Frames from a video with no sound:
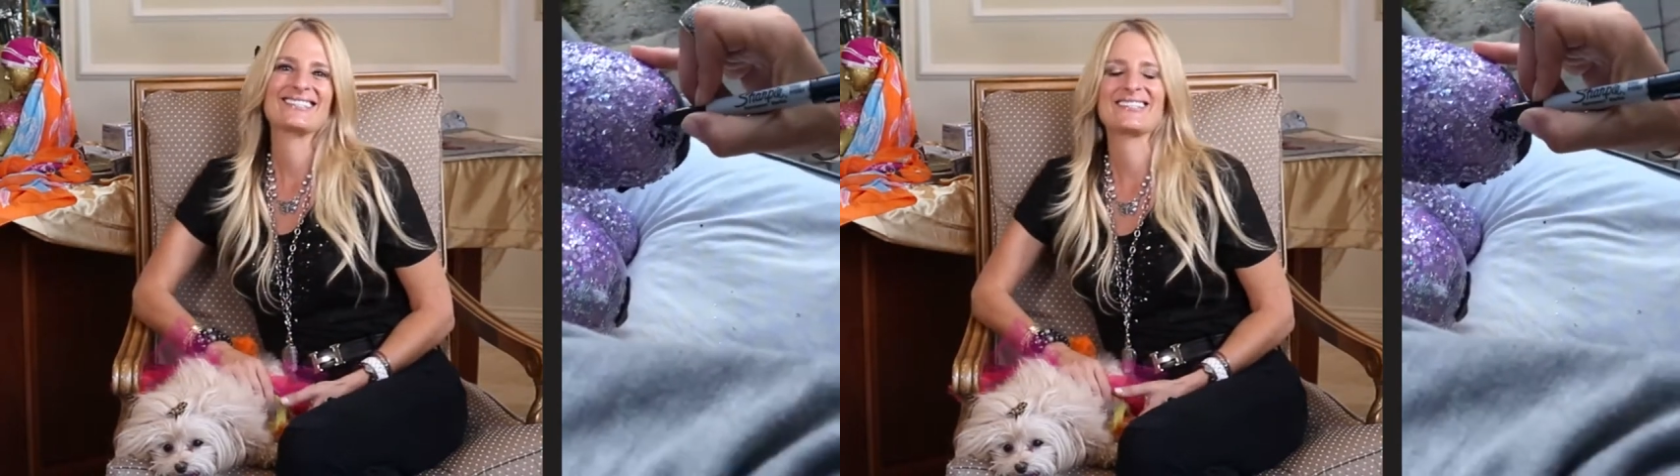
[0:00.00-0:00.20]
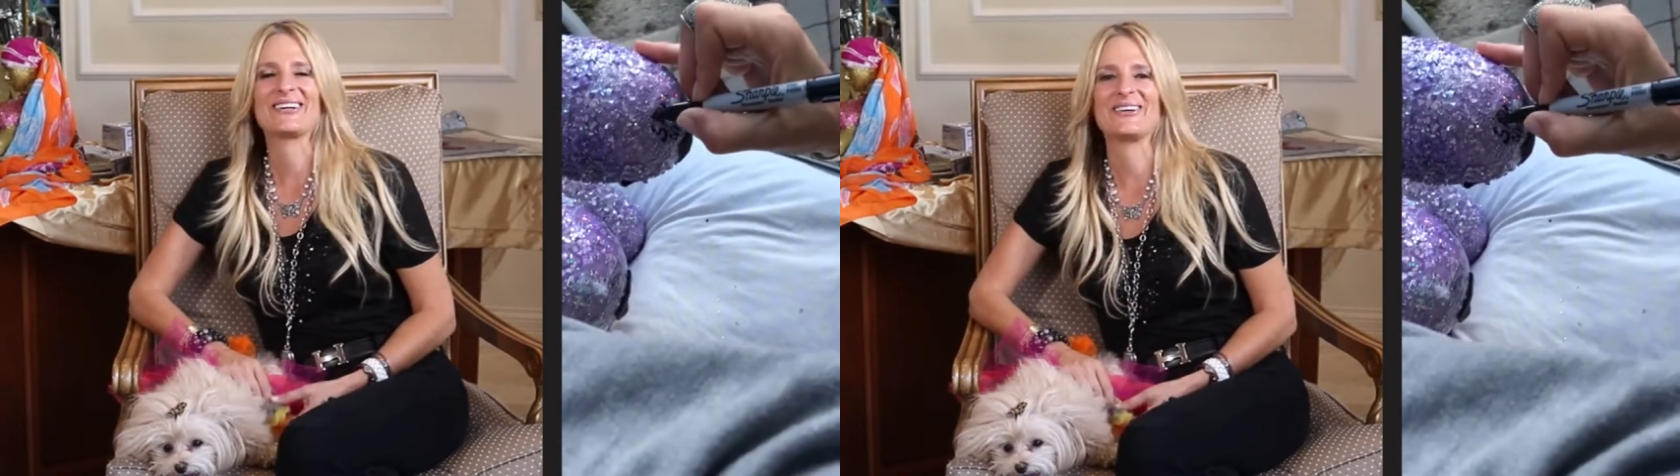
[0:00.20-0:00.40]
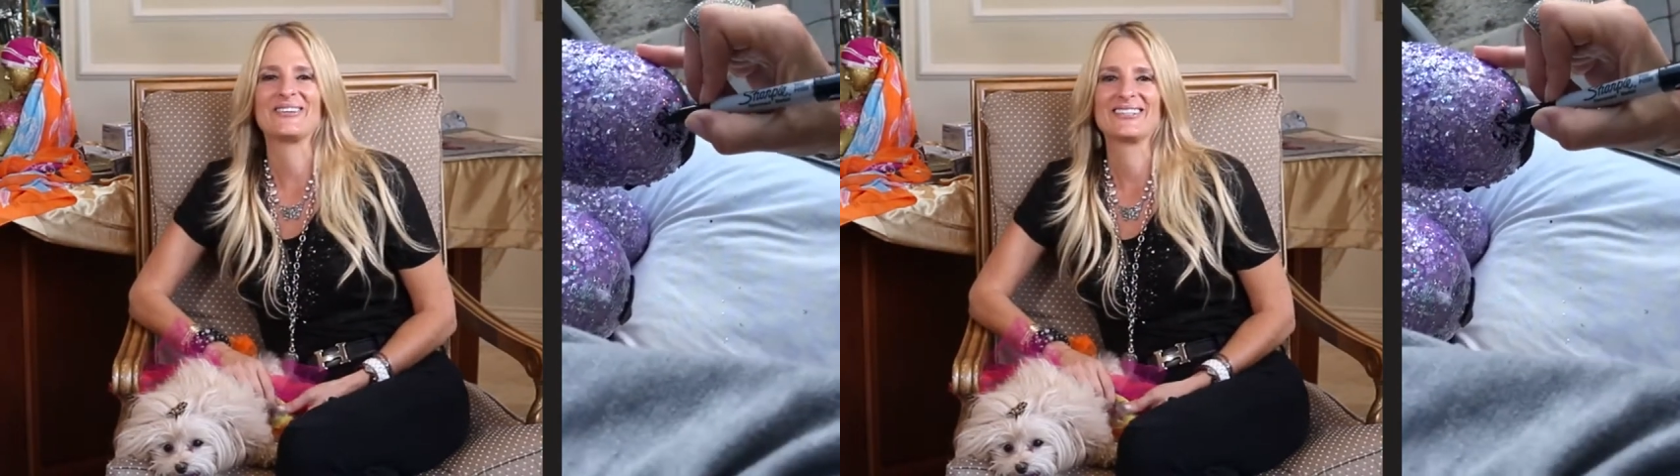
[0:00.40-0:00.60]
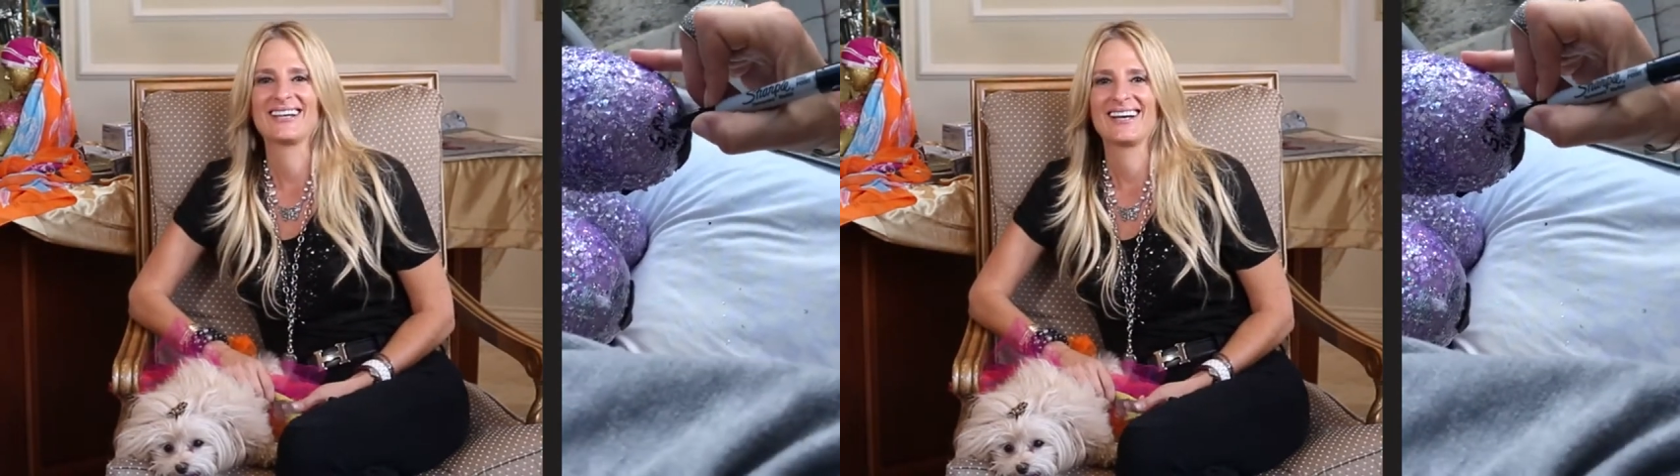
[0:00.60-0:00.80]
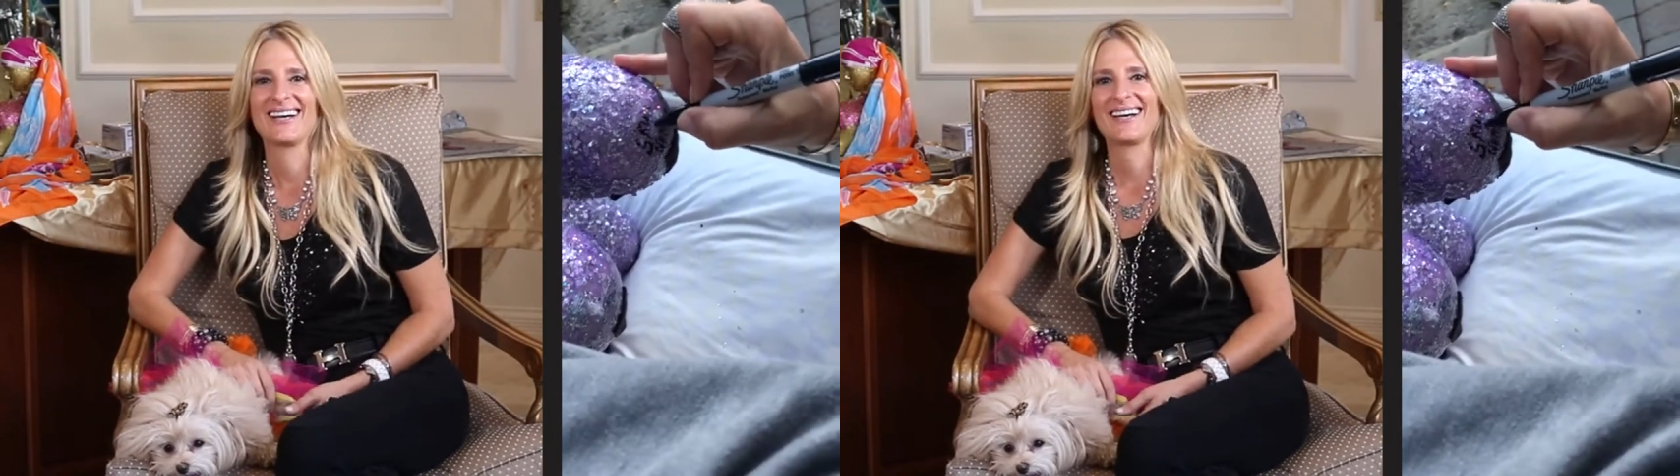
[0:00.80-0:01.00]
So
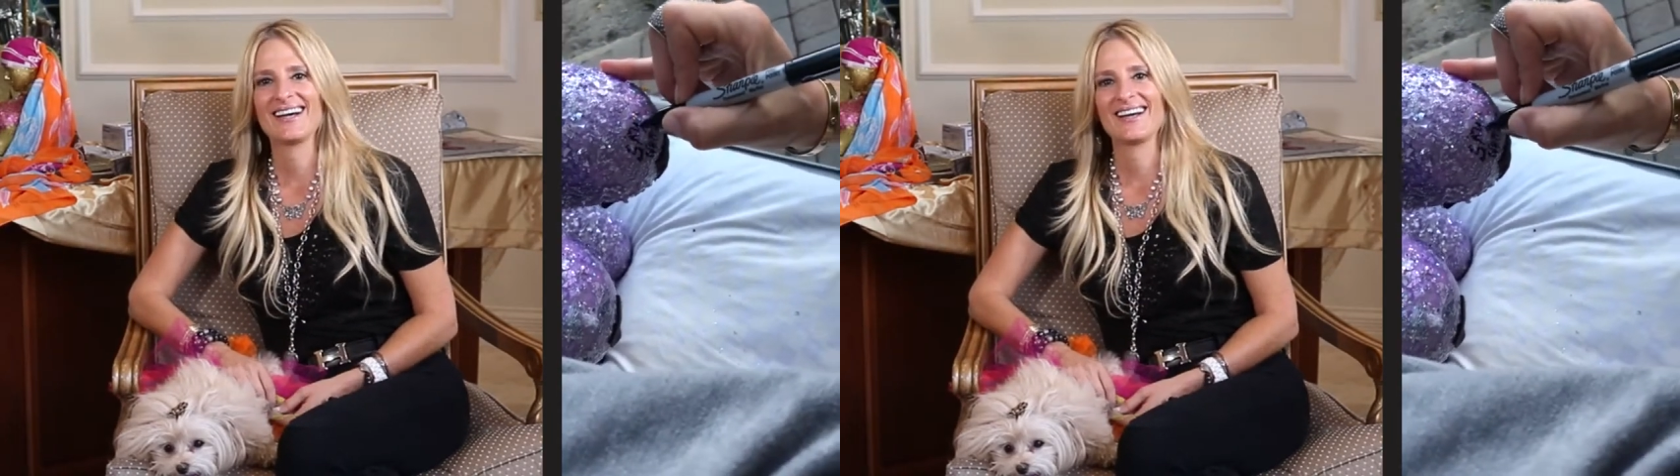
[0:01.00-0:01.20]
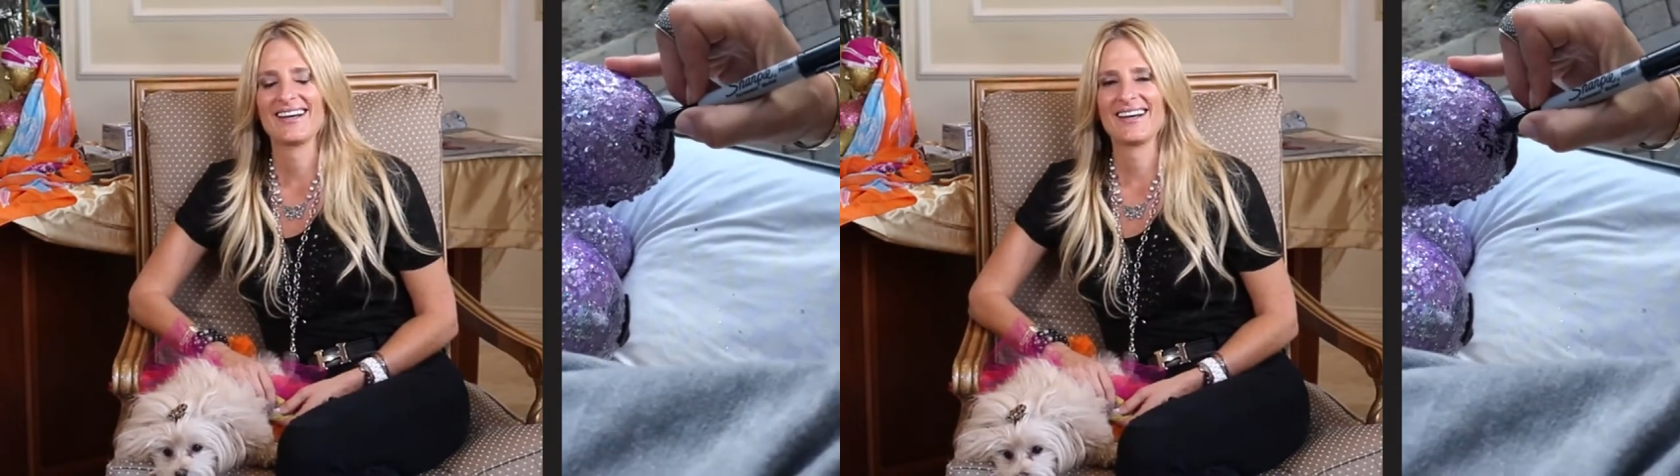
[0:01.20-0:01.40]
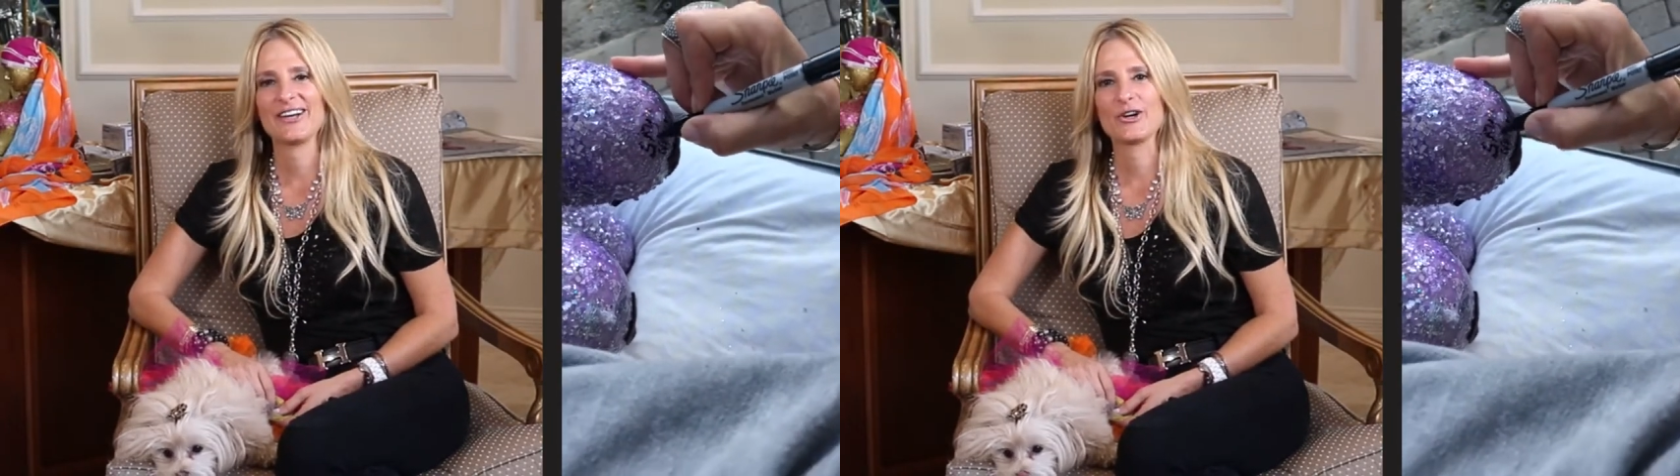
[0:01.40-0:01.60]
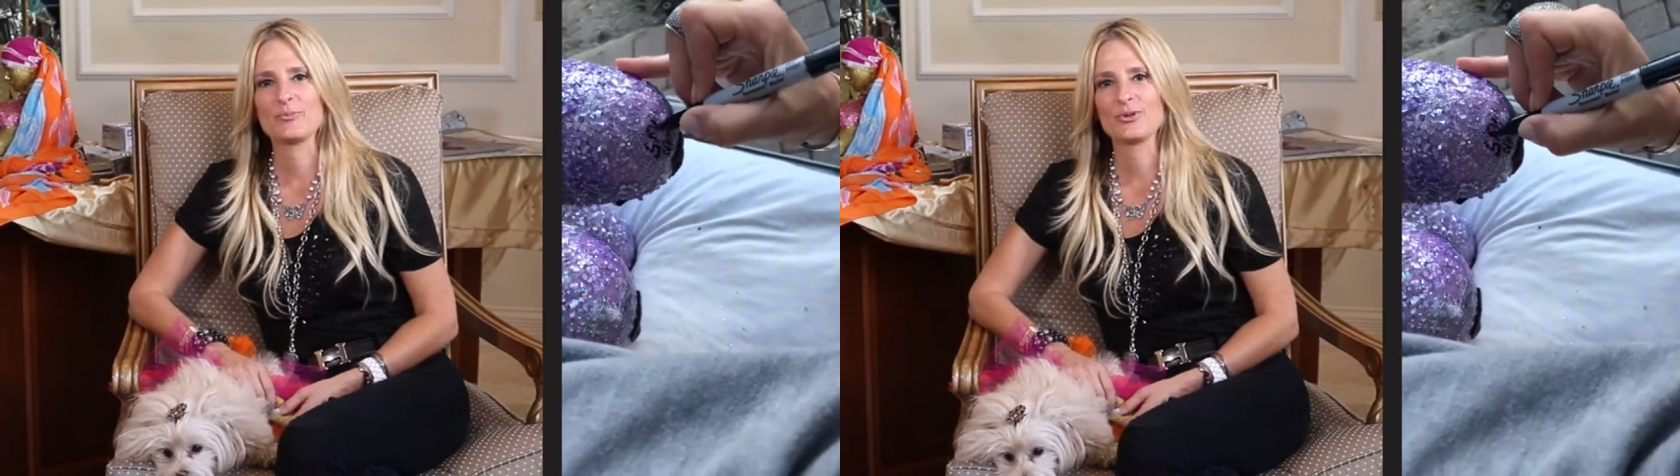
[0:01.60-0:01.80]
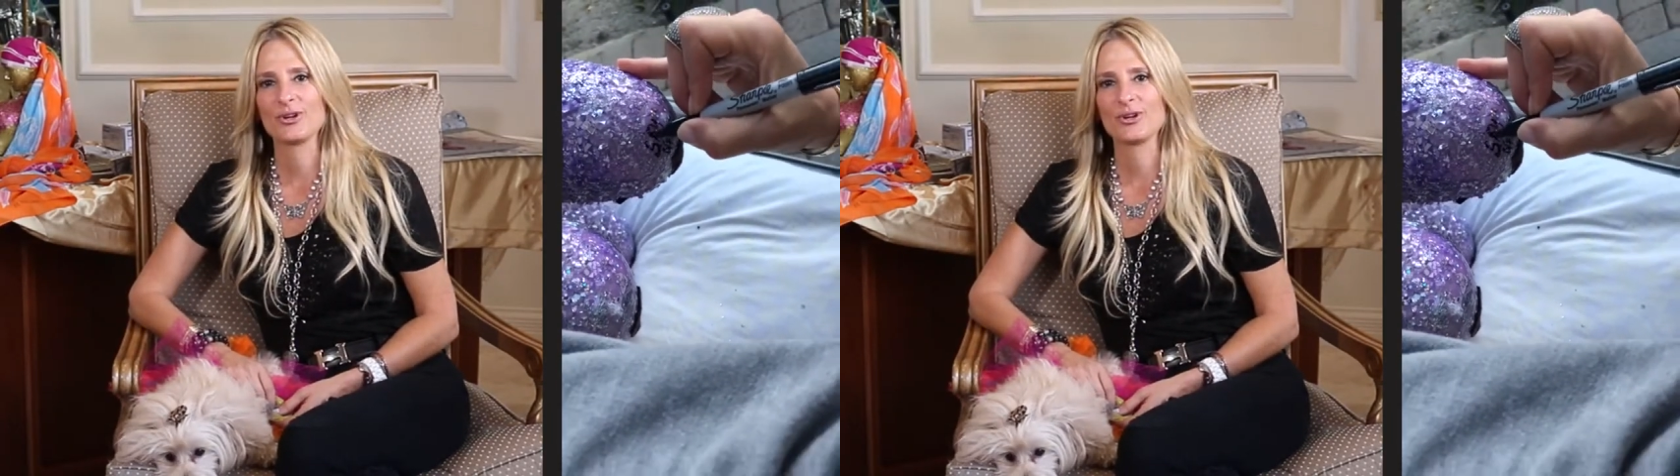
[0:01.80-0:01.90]
I hope